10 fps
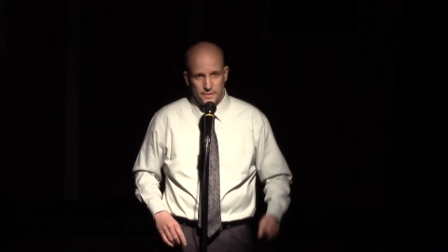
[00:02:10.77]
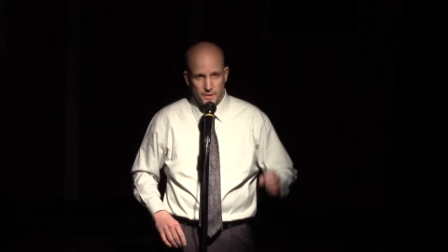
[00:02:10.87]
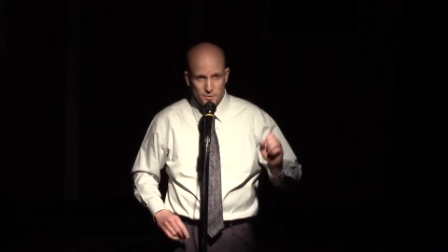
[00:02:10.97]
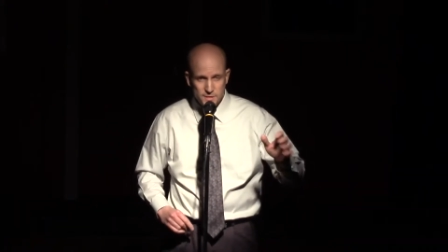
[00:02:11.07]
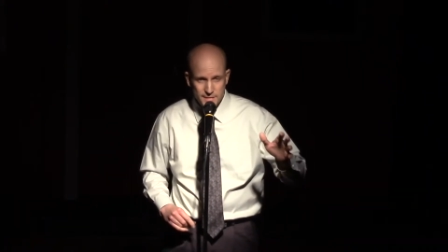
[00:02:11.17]

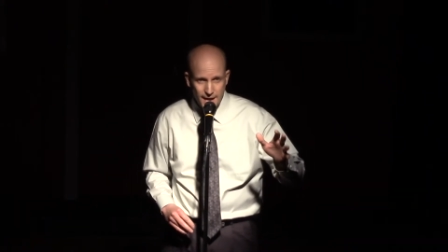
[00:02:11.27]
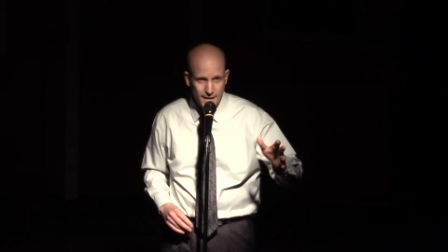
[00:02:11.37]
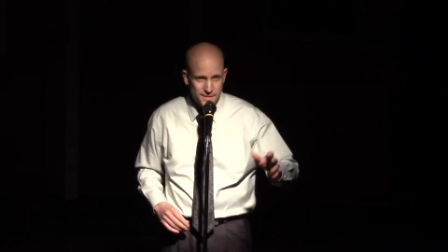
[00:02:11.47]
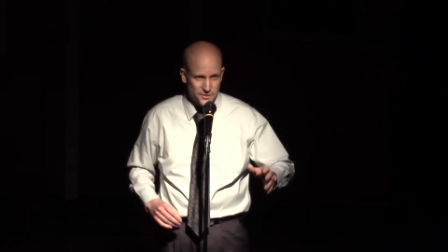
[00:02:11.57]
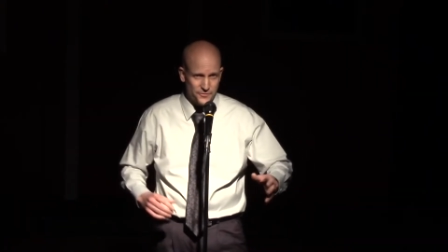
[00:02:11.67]
Those
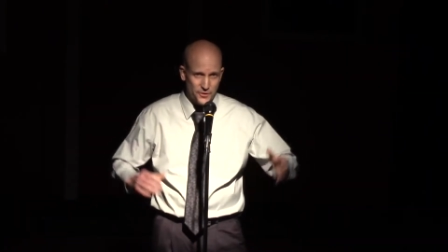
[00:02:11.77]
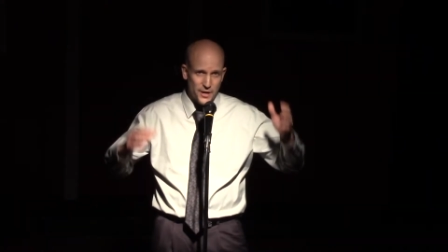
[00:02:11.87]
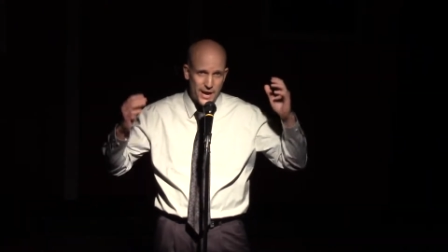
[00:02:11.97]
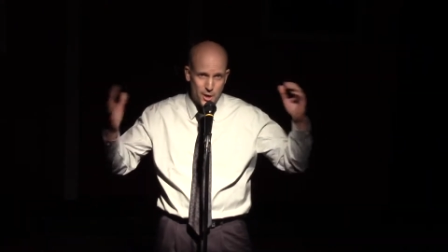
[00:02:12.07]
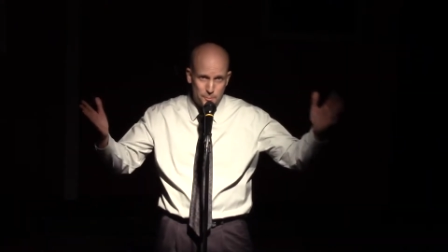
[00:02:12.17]
signs are
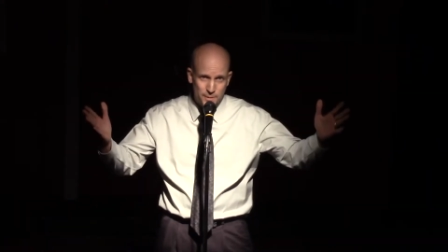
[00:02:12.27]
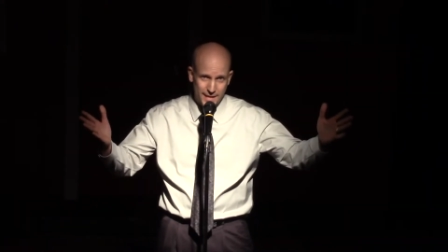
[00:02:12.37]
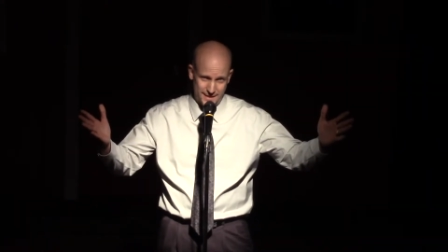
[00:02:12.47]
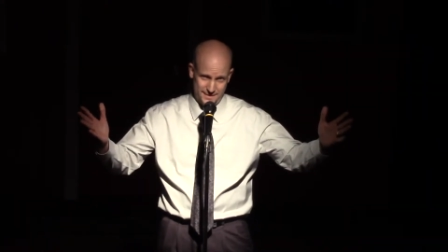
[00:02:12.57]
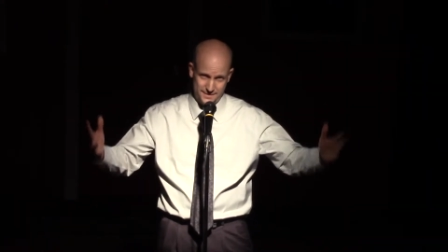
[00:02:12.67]
for
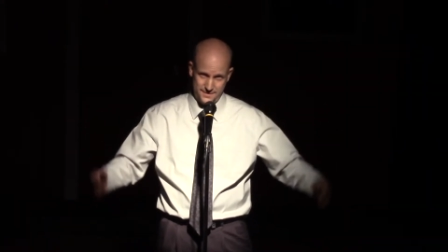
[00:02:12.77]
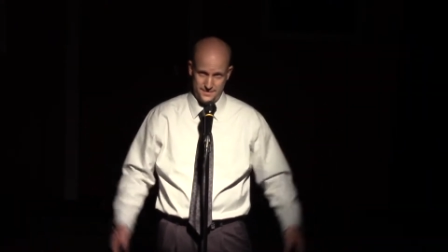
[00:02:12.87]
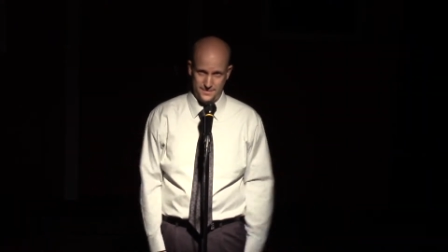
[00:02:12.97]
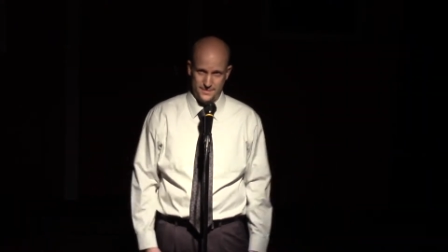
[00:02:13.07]
airplanes.